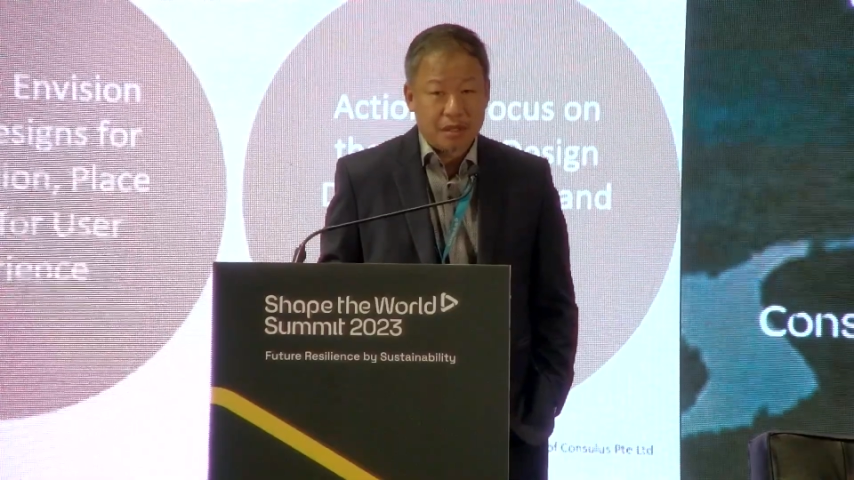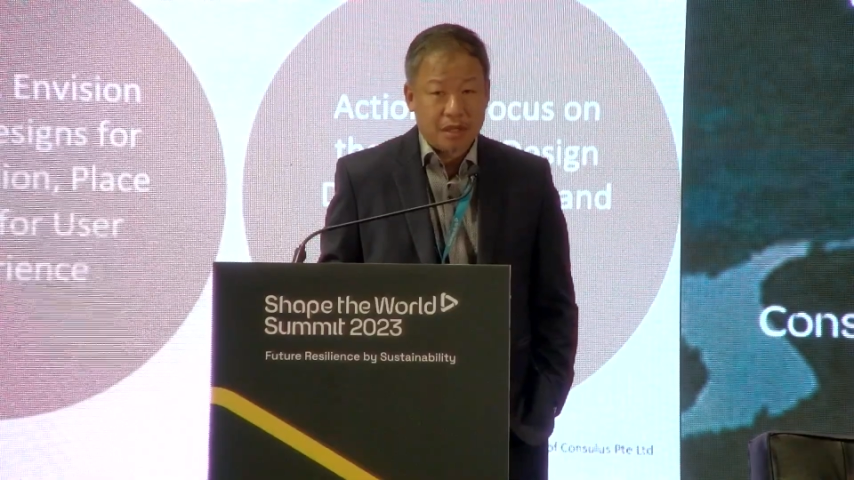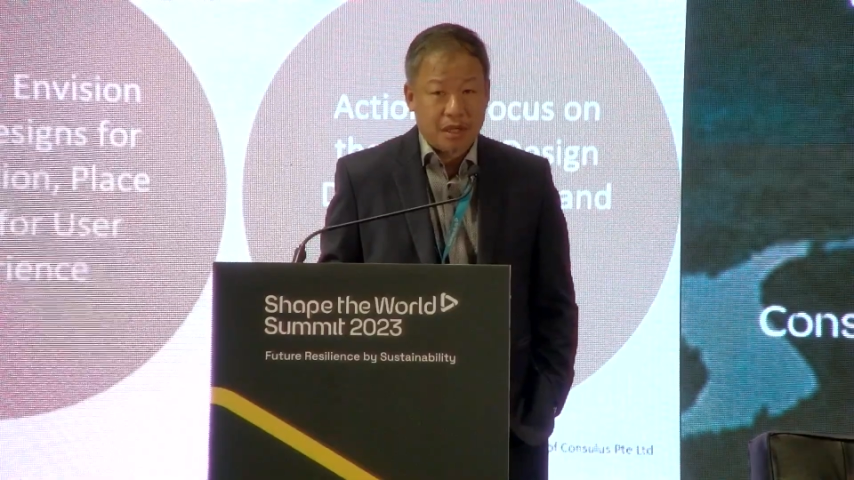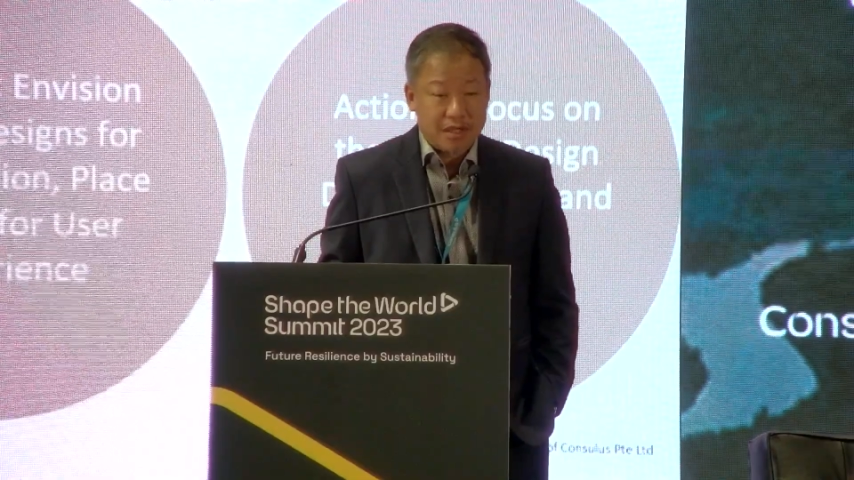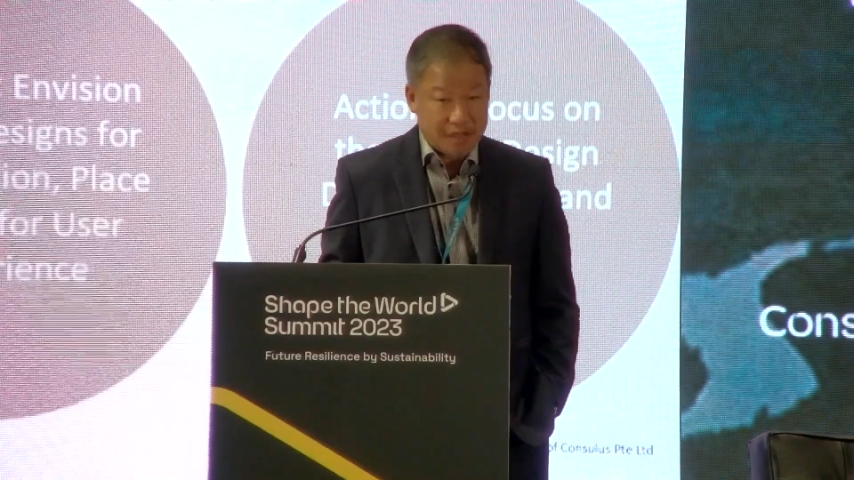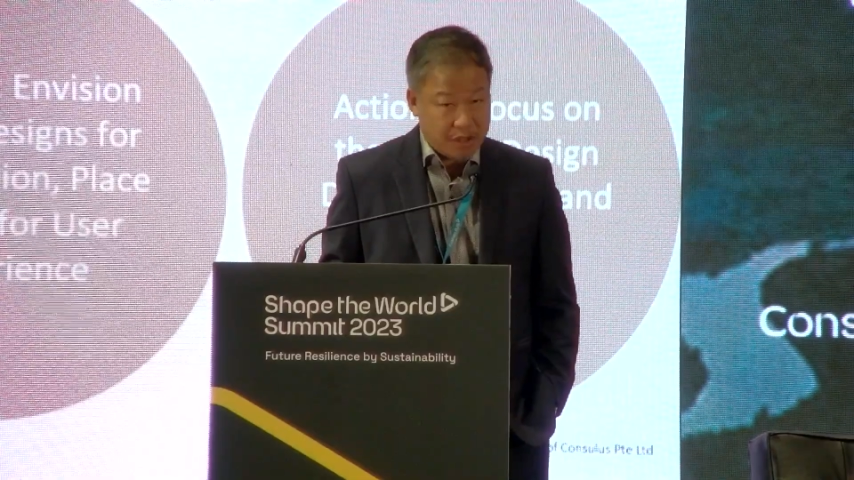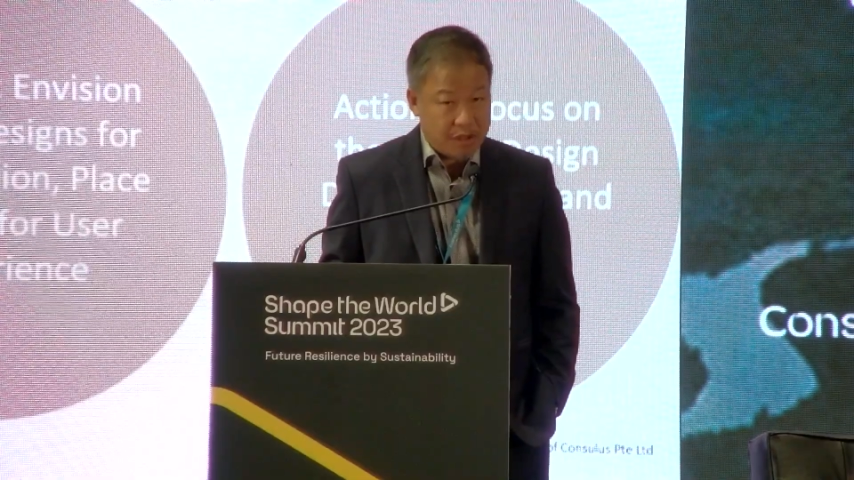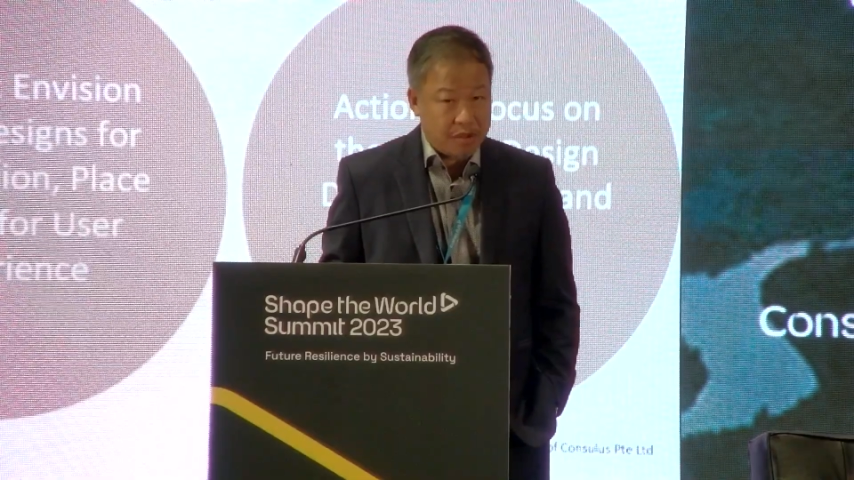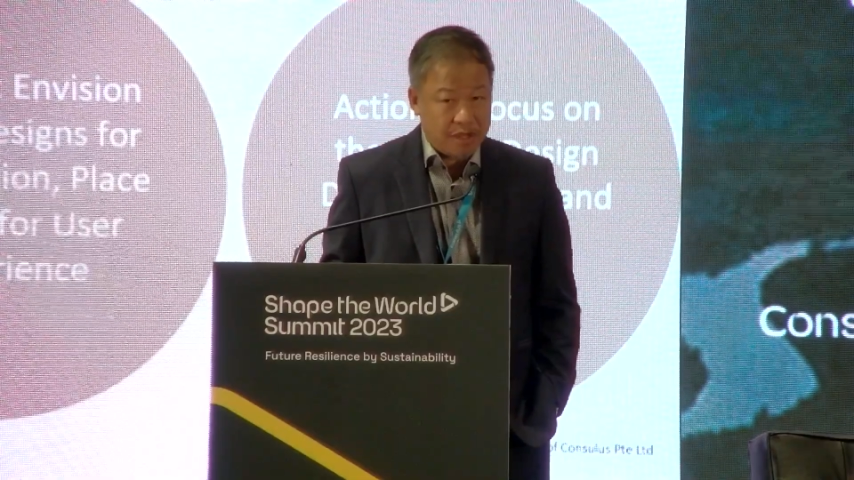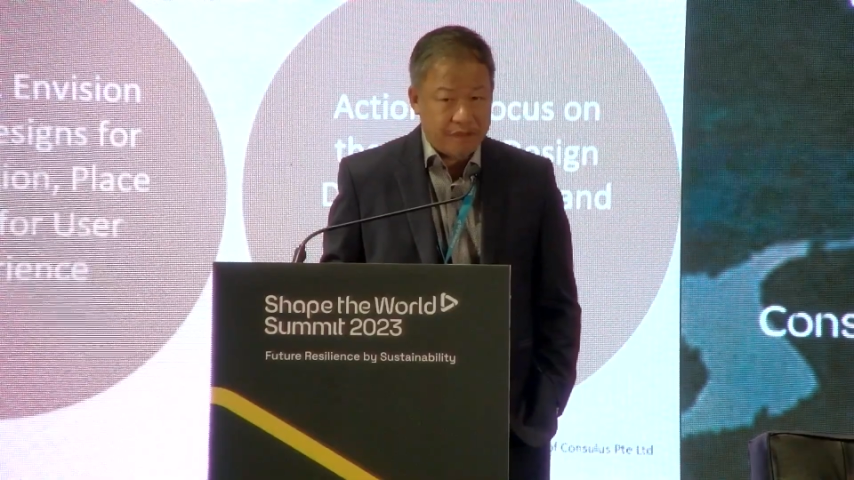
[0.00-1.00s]
and
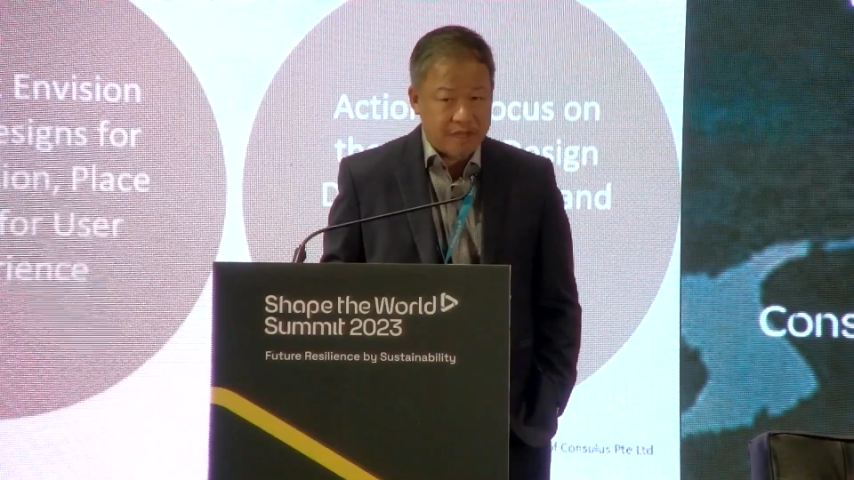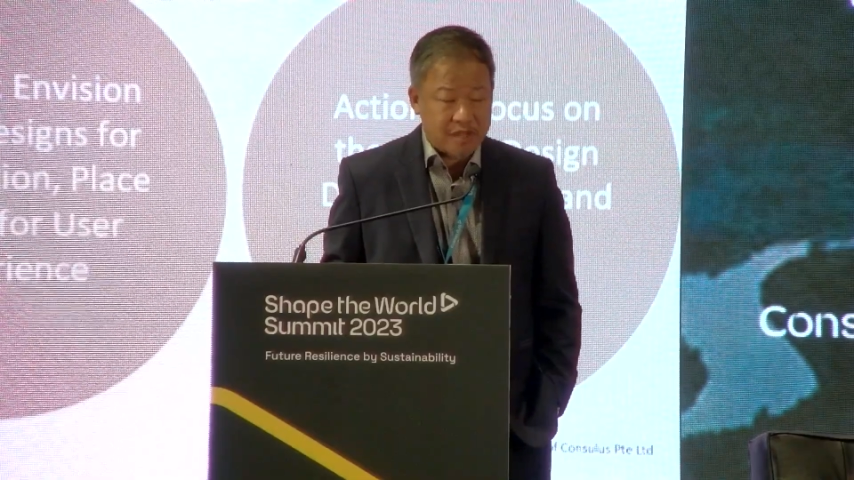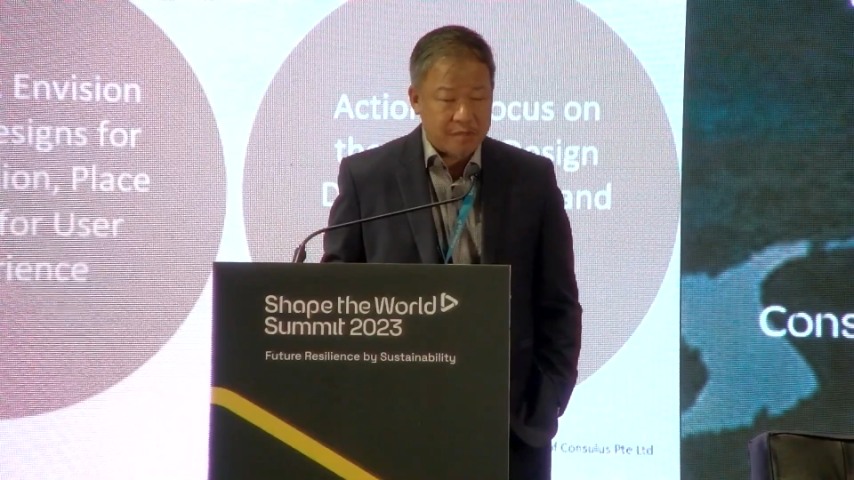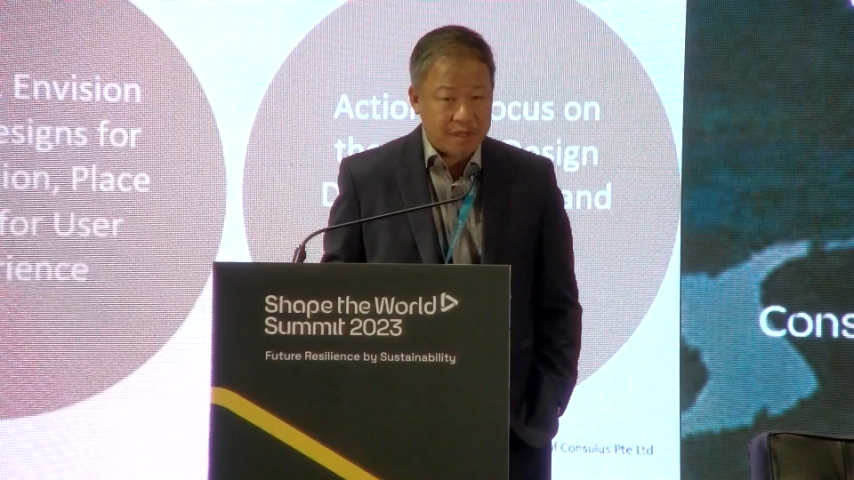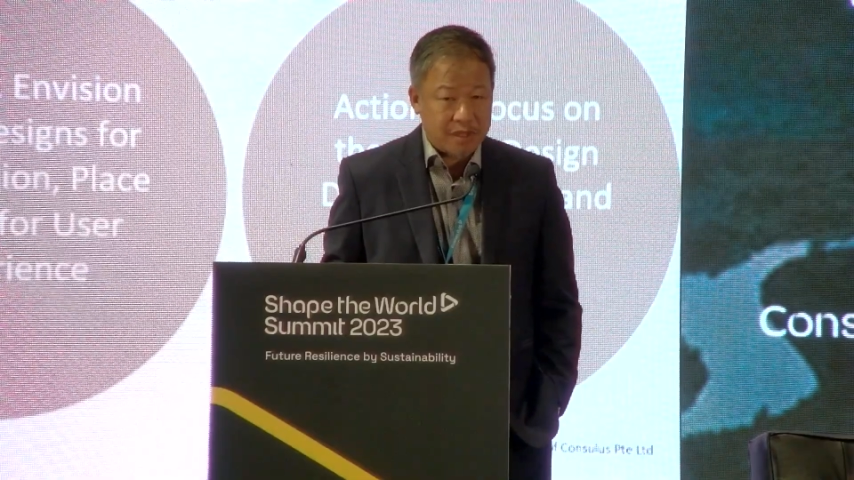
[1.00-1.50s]
secure investment.